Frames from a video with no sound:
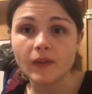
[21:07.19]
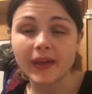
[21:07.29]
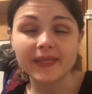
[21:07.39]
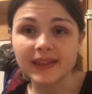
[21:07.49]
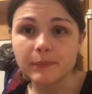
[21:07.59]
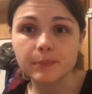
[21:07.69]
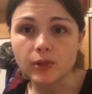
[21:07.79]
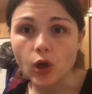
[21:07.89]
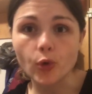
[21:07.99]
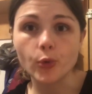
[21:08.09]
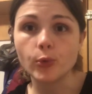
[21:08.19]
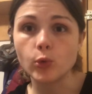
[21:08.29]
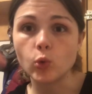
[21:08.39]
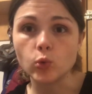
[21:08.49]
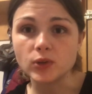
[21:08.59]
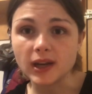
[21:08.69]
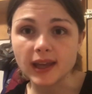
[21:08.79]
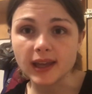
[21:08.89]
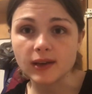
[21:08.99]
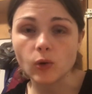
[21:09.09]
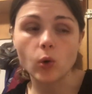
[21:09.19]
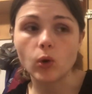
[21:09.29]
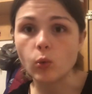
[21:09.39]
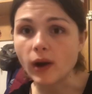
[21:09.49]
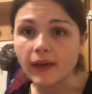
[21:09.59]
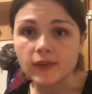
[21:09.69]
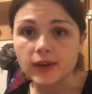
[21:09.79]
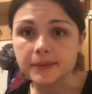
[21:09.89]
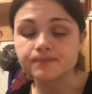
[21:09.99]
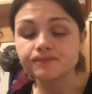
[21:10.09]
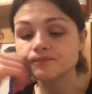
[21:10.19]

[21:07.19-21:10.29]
Like link below who did it or whatever.